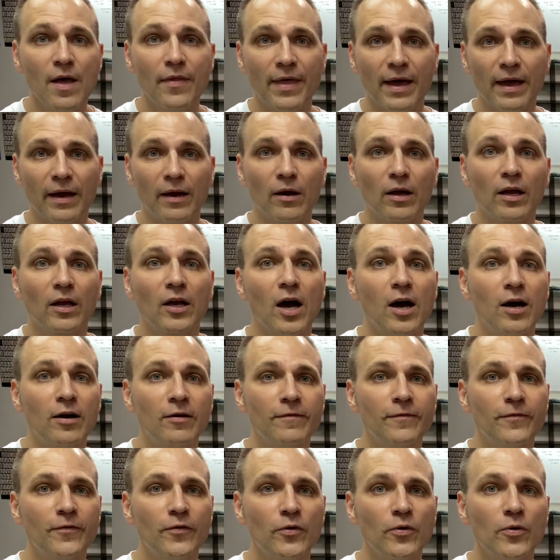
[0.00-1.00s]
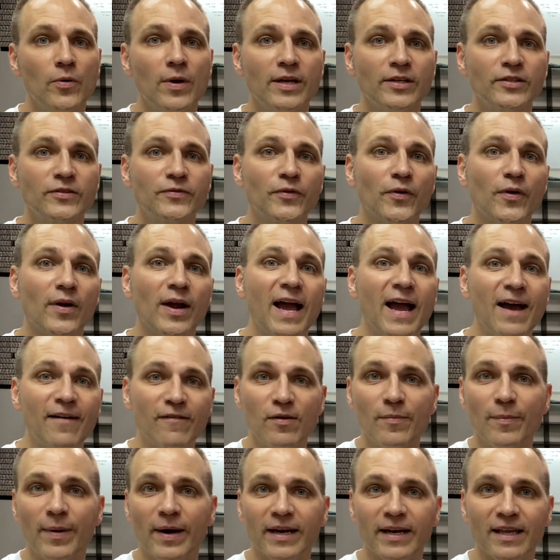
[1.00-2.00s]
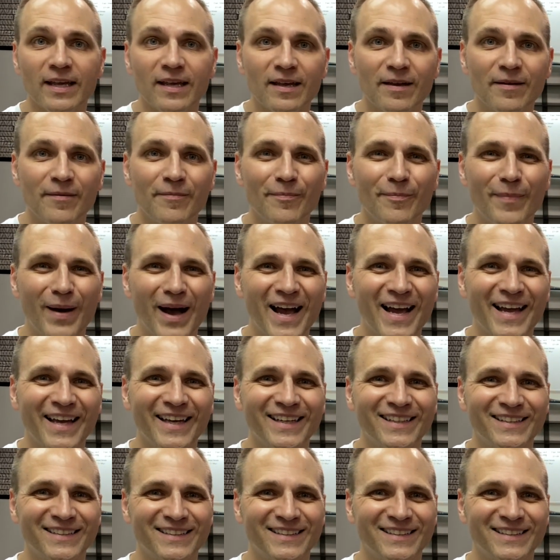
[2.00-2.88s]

that Kung Fu is for everybody. Bye.